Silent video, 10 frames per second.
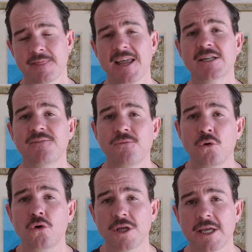That's
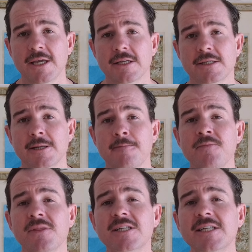four years.
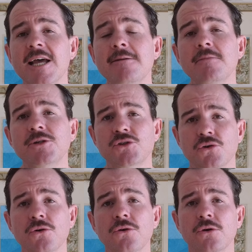The same is
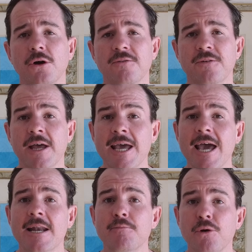true of
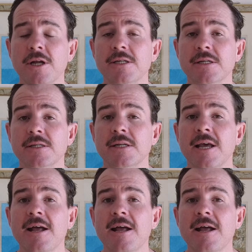an apprentice.